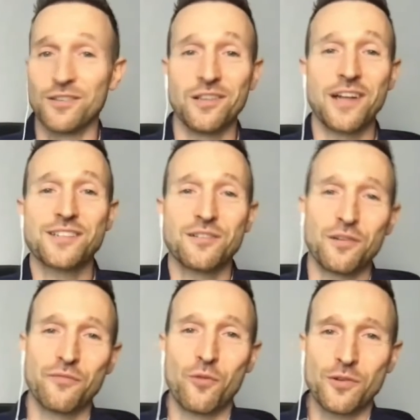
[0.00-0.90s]
still
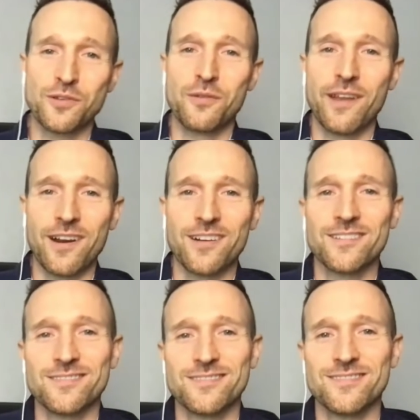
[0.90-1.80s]
lots to look forward to
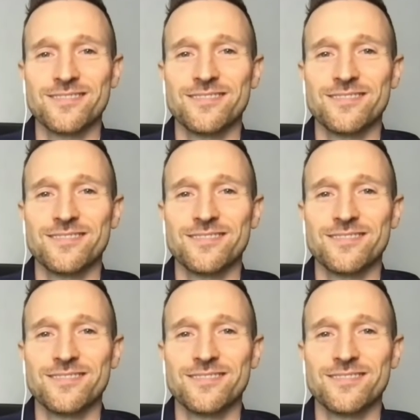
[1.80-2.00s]
there.